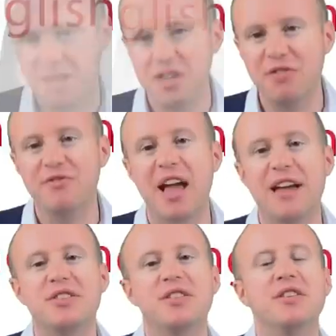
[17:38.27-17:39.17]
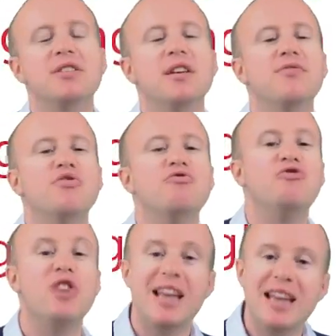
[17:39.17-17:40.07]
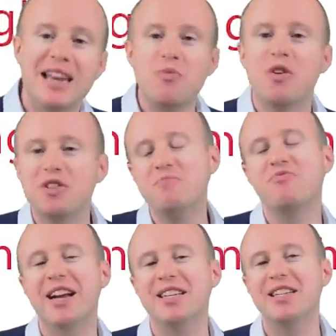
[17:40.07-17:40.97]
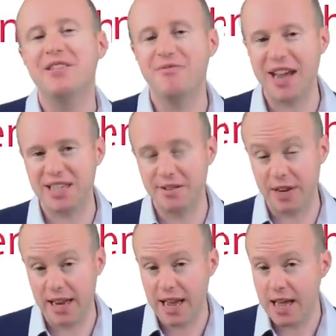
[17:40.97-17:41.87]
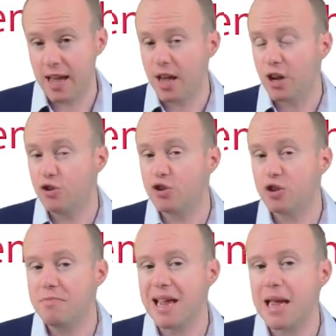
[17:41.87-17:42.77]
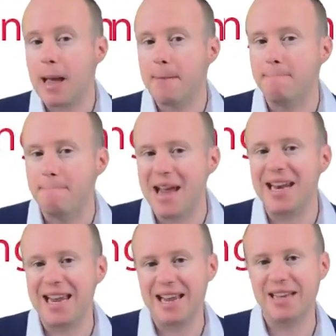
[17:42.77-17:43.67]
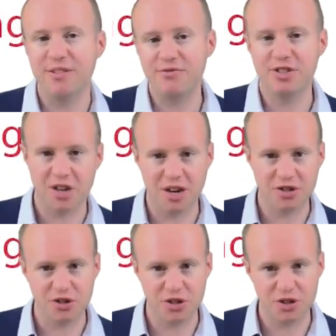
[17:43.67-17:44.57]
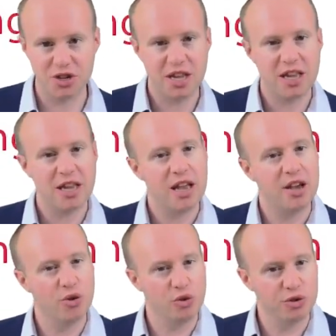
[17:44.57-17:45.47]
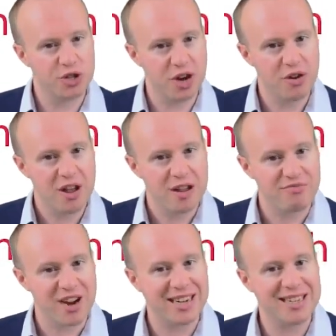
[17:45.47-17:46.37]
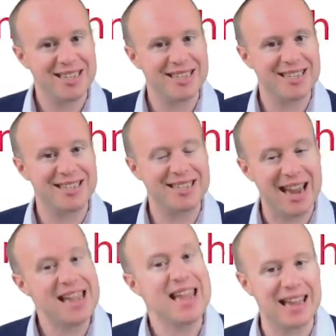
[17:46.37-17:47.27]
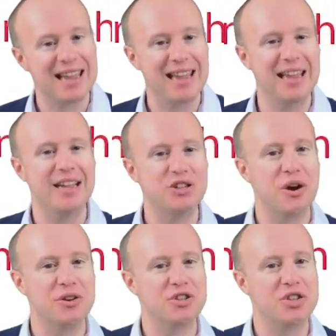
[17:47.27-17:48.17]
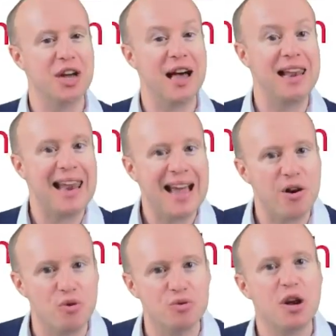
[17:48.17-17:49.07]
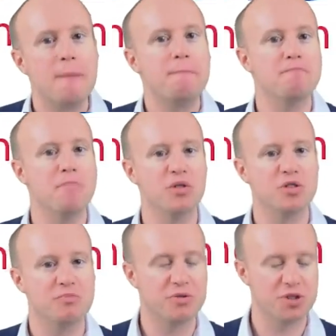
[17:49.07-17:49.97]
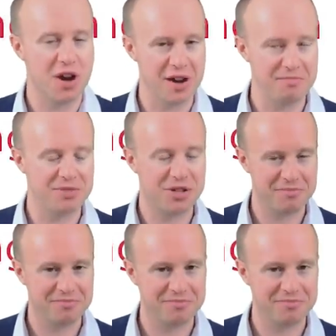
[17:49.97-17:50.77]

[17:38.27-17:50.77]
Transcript: Don't forget that if you really want to practice effectively, you should make many different answers, and also practice saying each answer aloud multiple times.